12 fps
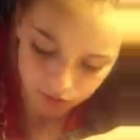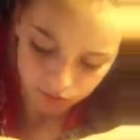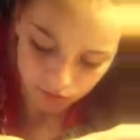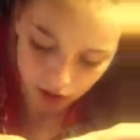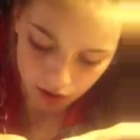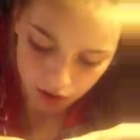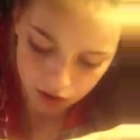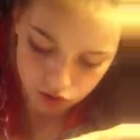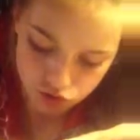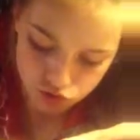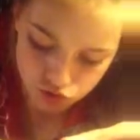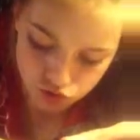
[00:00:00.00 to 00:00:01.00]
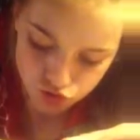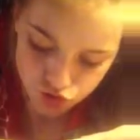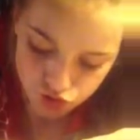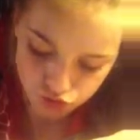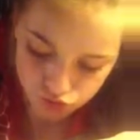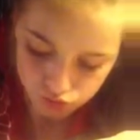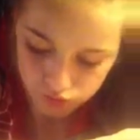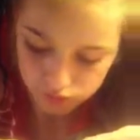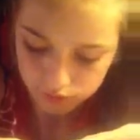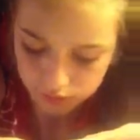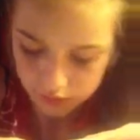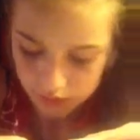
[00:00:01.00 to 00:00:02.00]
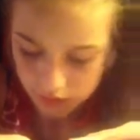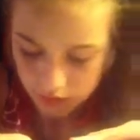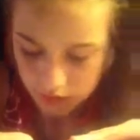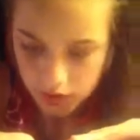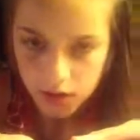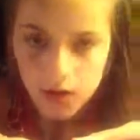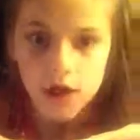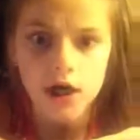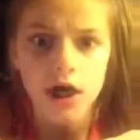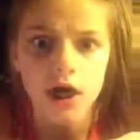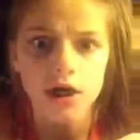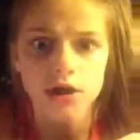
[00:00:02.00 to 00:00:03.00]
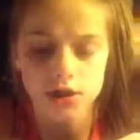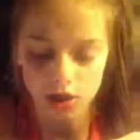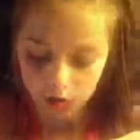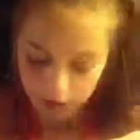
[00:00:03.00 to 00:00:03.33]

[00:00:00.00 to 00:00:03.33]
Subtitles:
a rose. How do you draw?